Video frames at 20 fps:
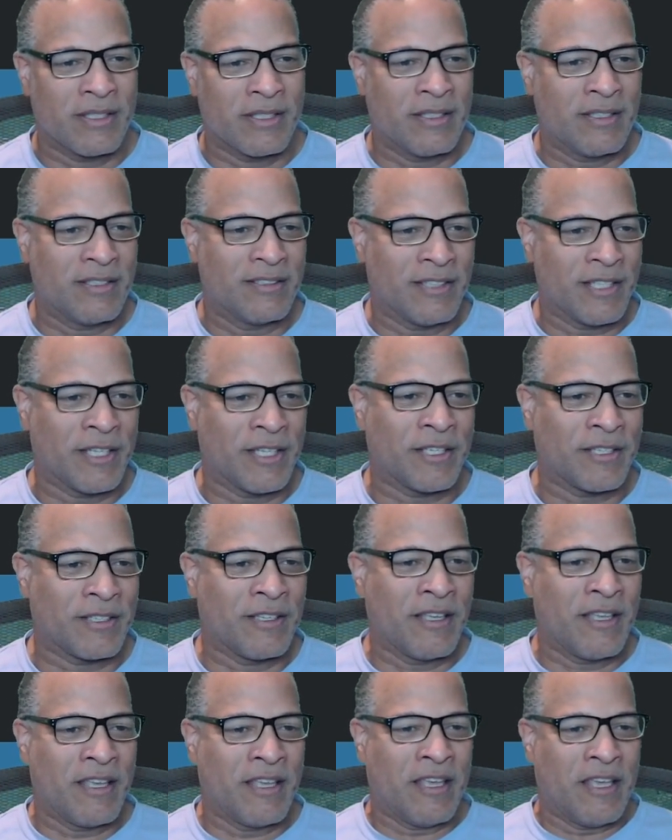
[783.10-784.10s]
Like,
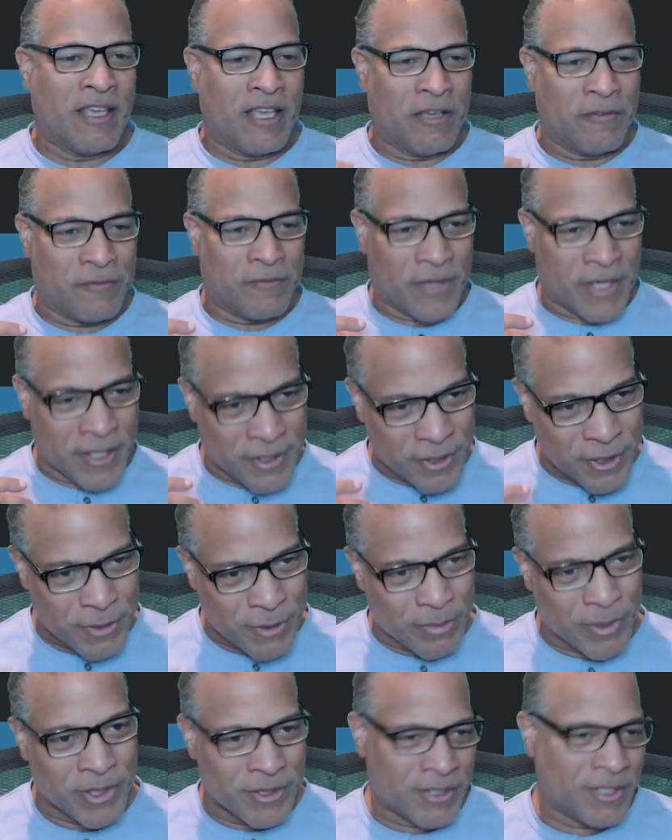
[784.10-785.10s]
if I could
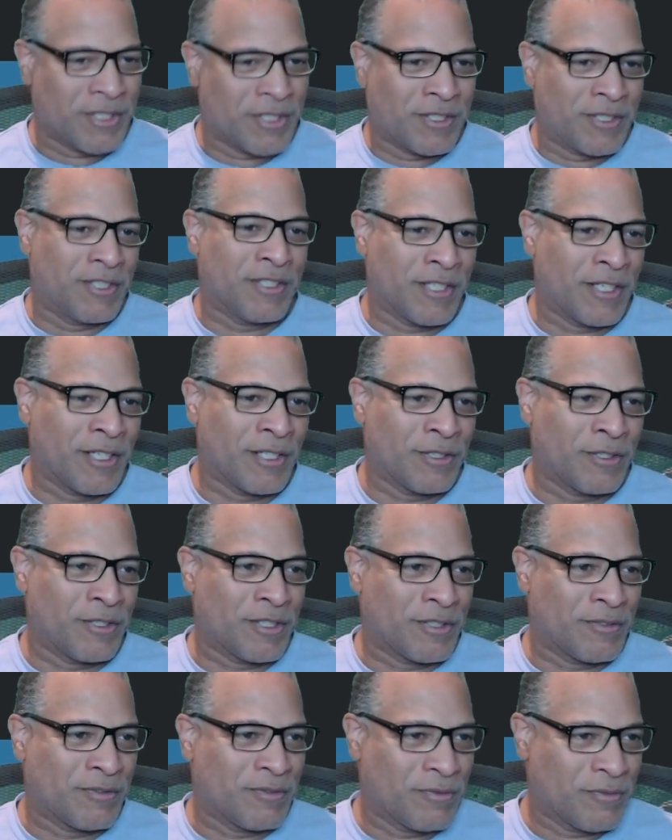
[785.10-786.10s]
spend
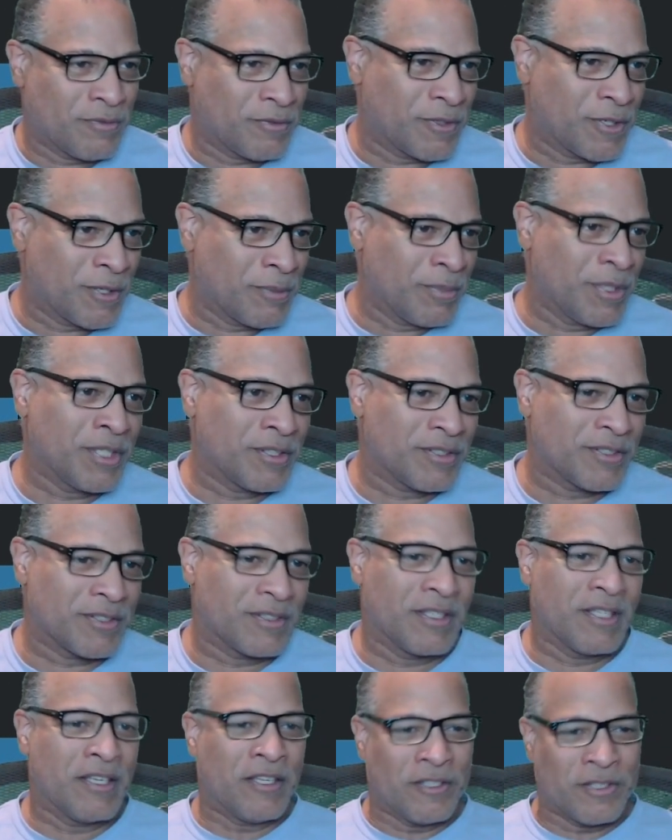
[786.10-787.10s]
$60 for a month
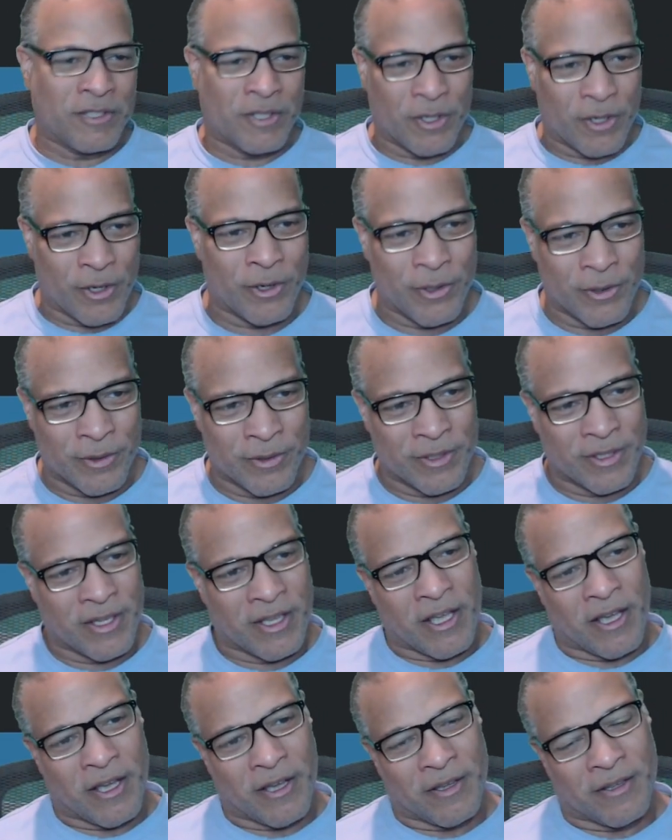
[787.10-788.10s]
to earn
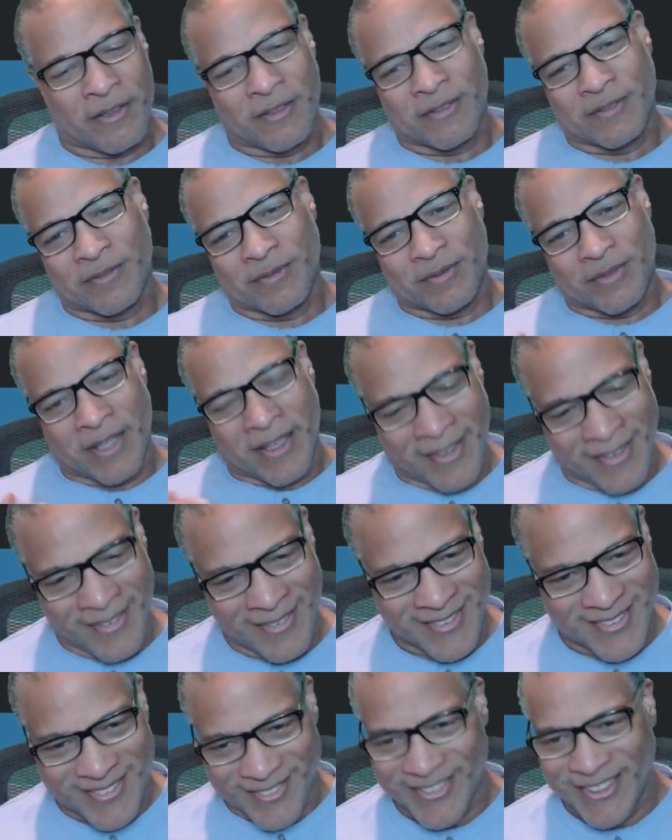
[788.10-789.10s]

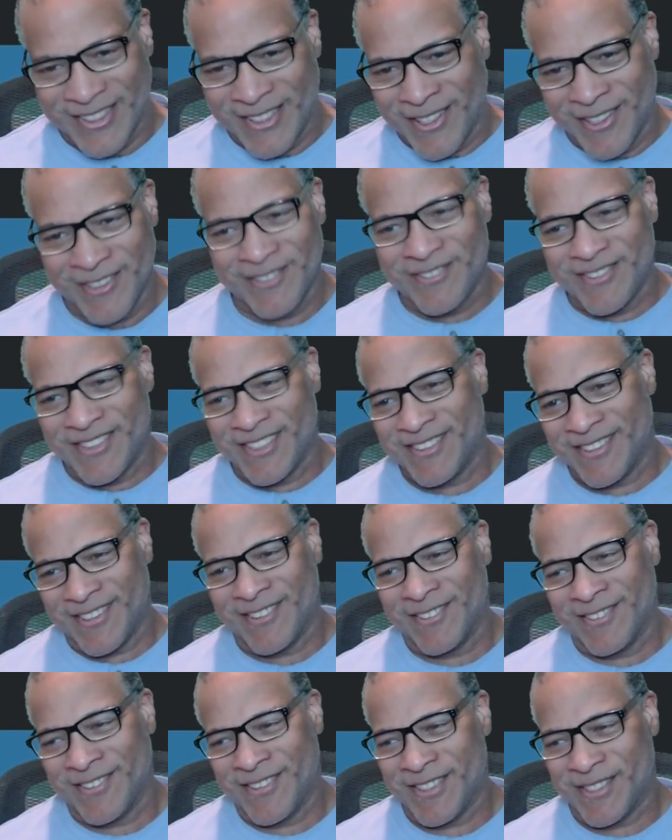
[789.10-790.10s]

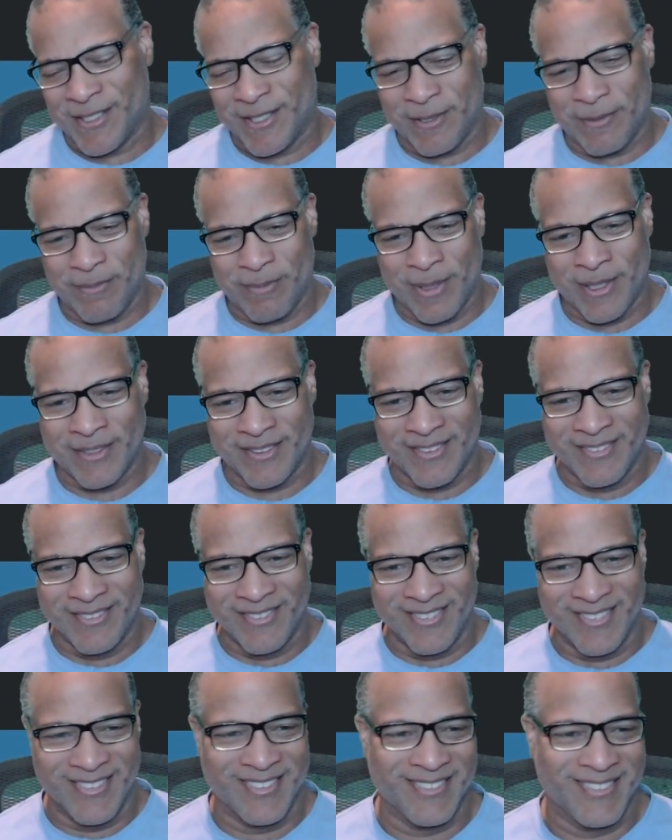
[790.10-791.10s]
$300 a month,
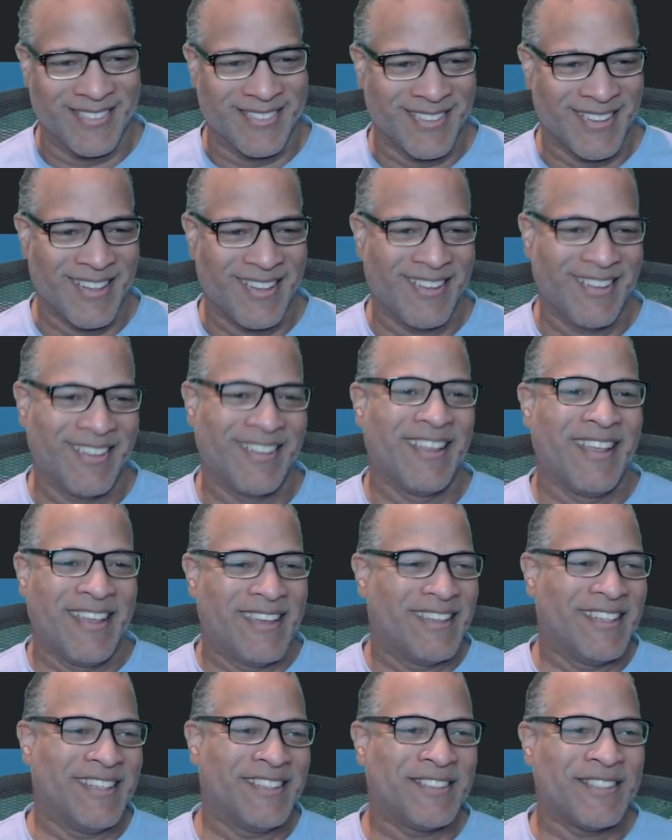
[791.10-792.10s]

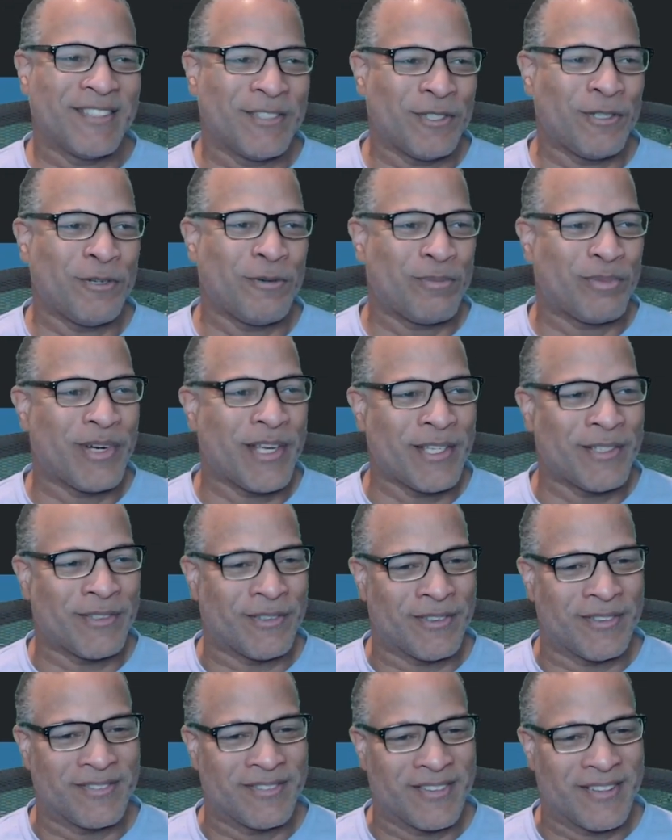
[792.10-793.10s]
it's a
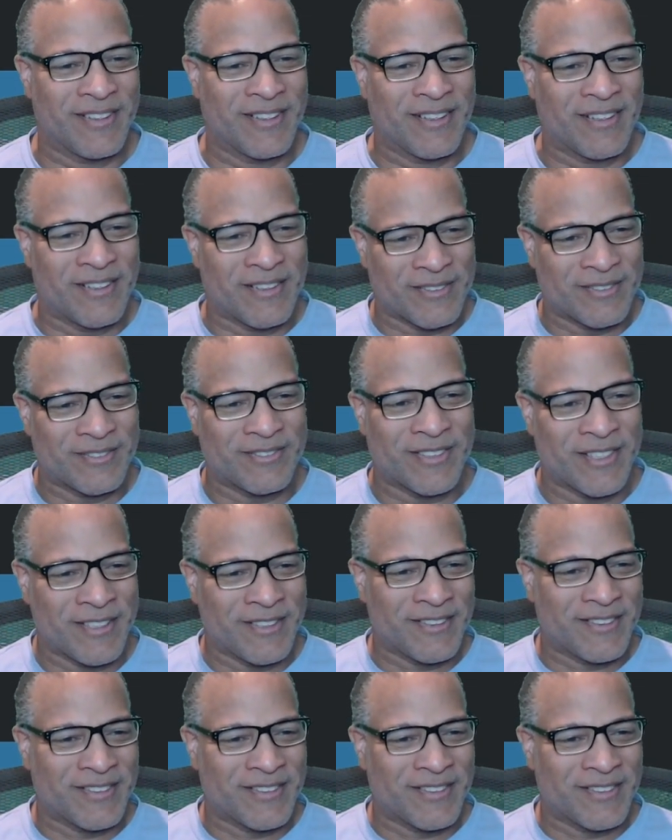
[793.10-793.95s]
no-brainer, right?